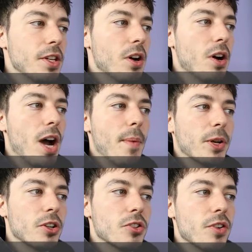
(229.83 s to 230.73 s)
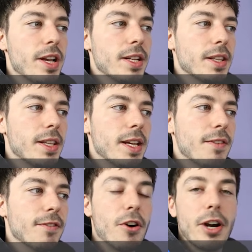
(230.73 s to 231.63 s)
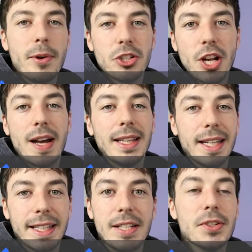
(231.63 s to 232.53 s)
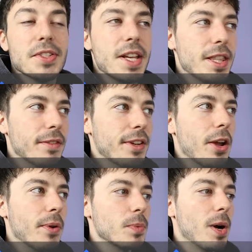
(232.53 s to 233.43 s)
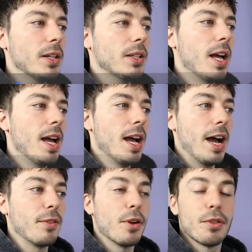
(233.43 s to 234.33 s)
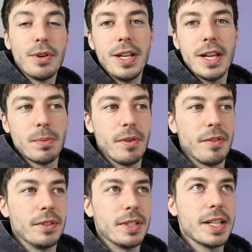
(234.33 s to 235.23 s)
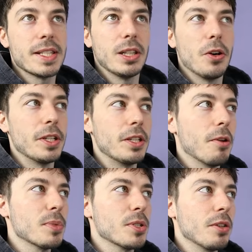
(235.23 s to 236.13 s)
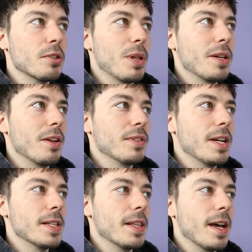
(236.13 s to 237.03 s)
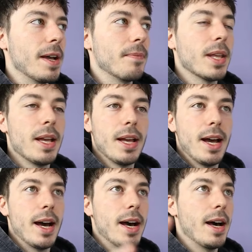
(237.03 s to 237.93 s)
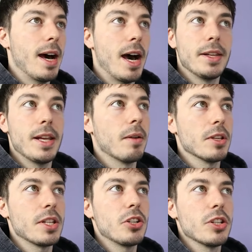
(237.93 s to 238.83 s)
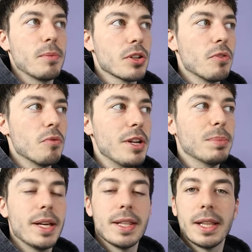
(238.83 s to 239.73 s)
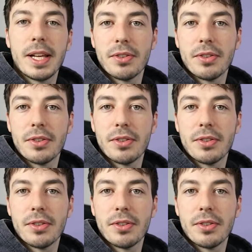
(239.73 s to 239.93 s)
video, and we're going to trade the 4-hour chart like he does in the video as well. I've got 3 years worth of data loaded up, so there's plenty of data there. And yeah, essentially I'm just going to replay the